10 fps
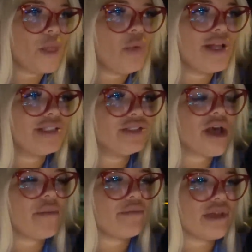one
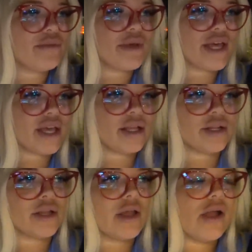taught me pain.
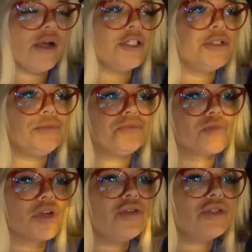
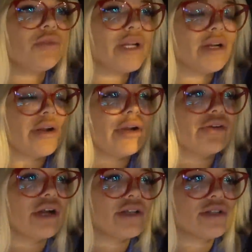Who's the one in Ariana
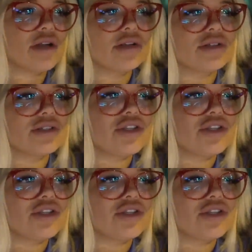Grande's song